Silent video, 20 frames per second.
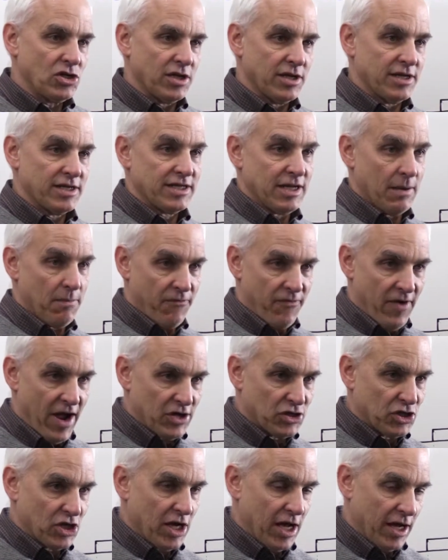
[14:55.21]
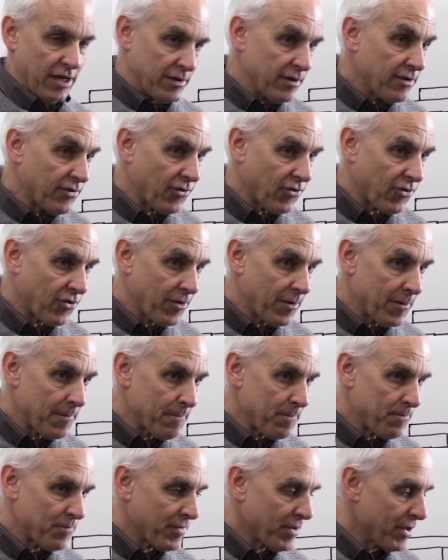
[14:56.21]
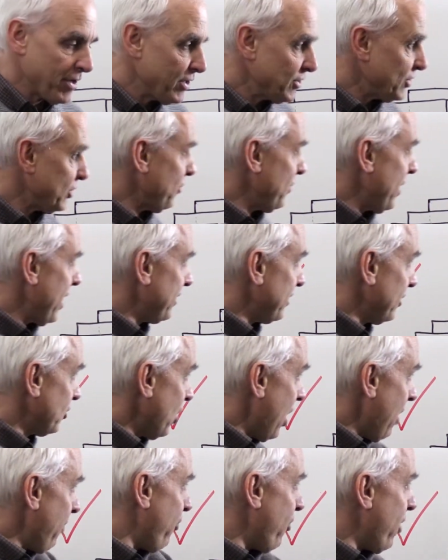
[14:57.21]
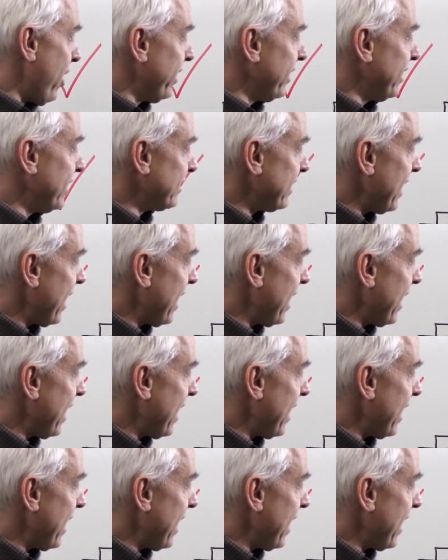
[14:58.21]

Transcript: in some fashion like this so that the top one is